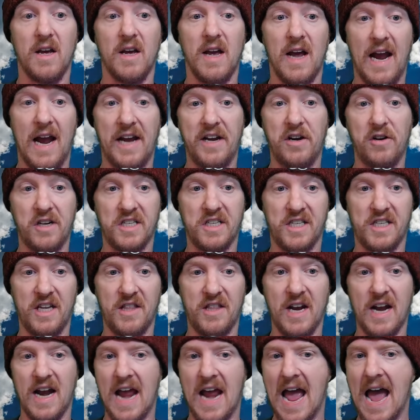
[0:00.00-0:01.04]
and you can see that
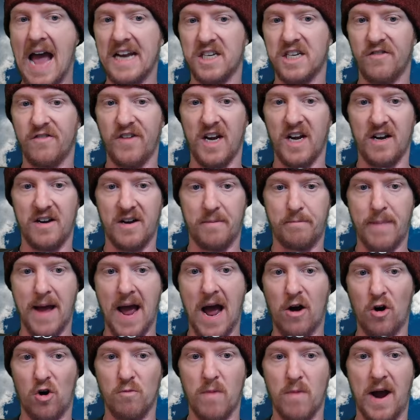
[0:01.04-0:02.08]
I activated a
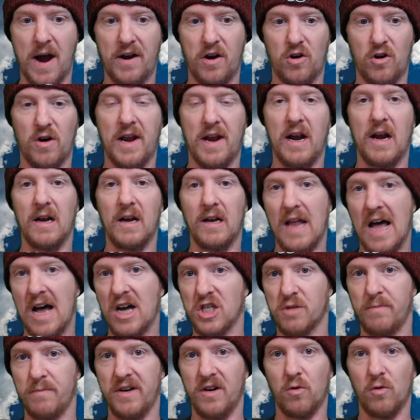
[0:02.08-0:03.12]
power miner, and it allows
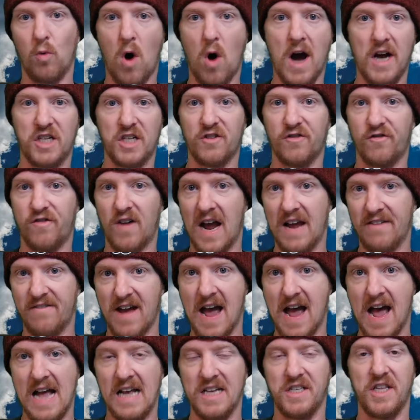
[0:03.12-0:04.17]
me to watch 5
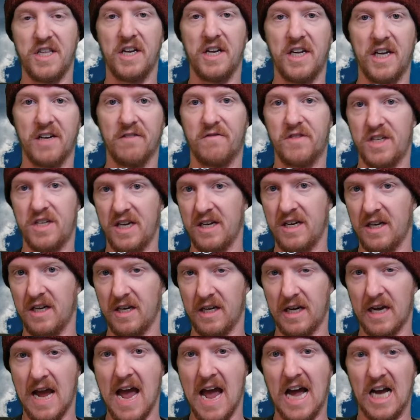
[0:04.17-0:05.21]
ads that give 10
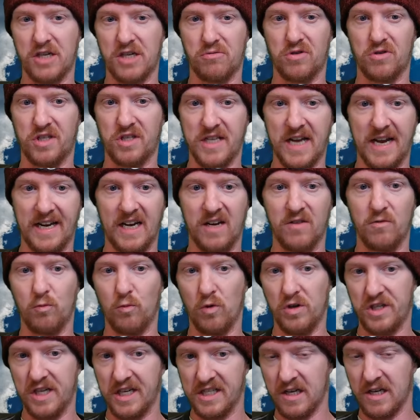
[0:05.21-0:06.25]
gigahash per second, which
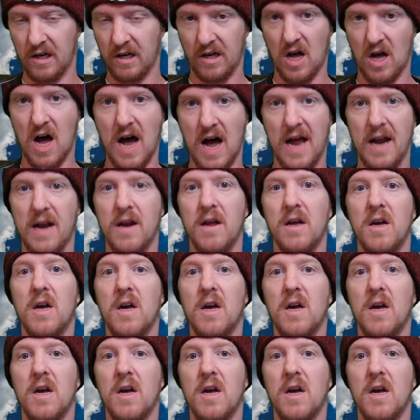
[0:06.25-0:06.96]
isn't a lot,